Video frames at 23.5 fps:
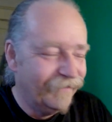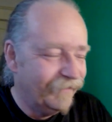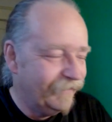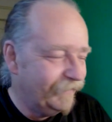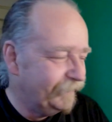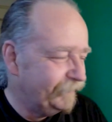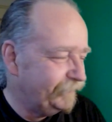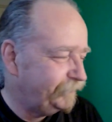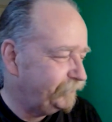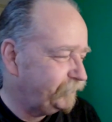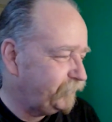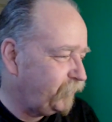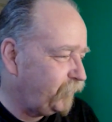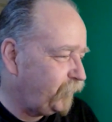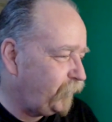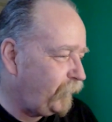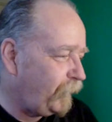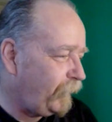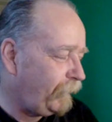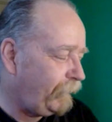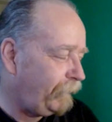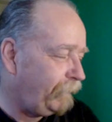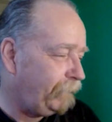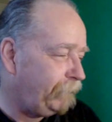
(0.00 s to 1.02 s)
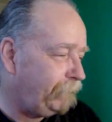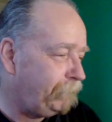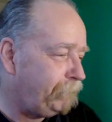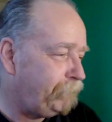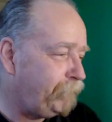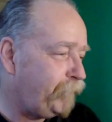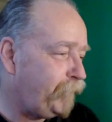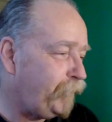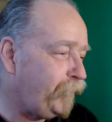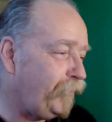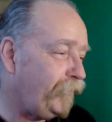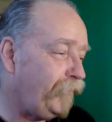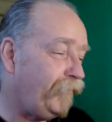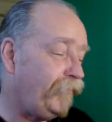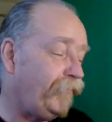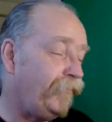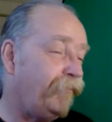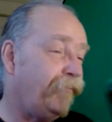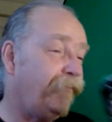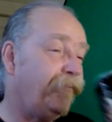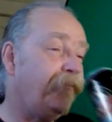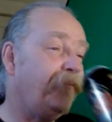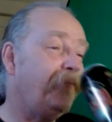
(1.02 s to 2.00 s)
Father Jay took a comment that
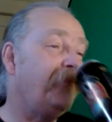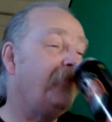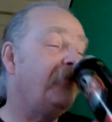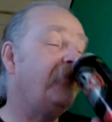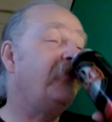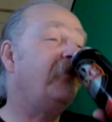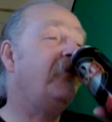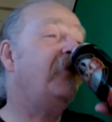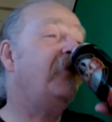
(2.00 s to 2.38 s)
I said about